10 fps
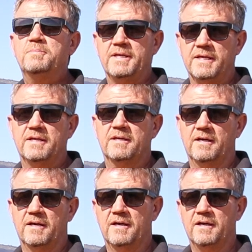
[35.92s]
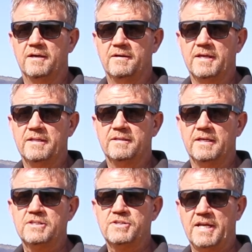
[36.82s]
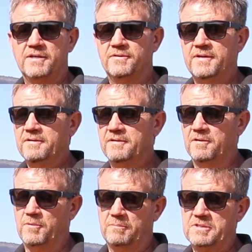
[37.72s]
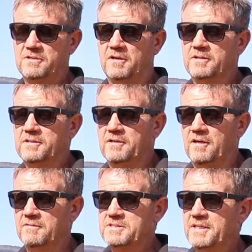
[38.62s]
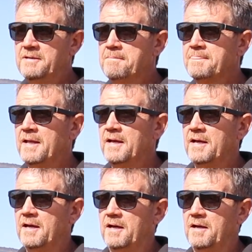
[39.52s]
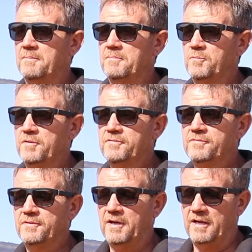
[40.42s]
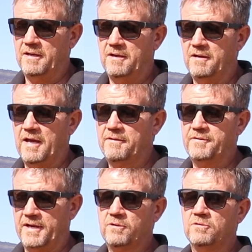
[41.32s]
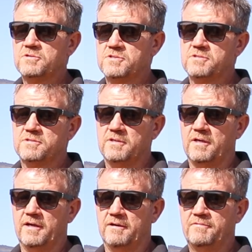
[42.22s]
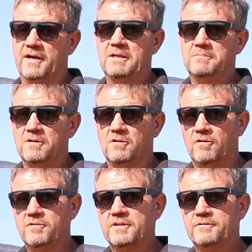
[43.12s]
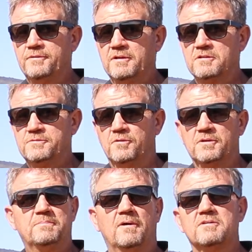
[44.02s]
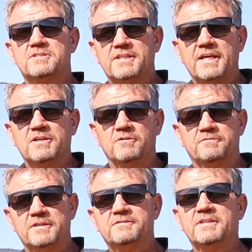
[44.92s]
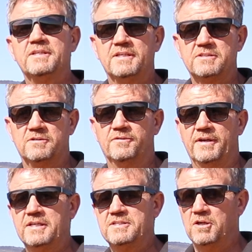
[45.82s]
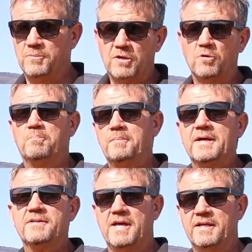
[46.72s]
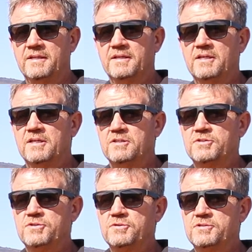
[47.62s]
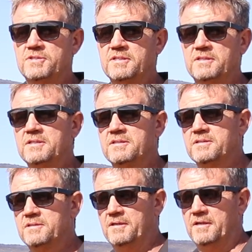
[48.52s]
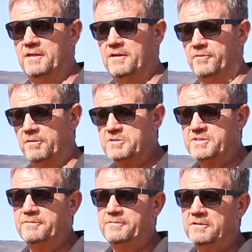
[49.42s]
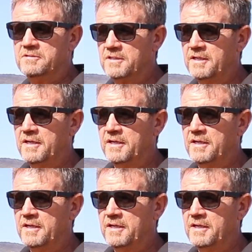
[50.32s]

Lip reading: be in January when we start harvesting. We have records available on the fields for the past 10 or 15 years already, so we compare that to certain Rooibos tea fields.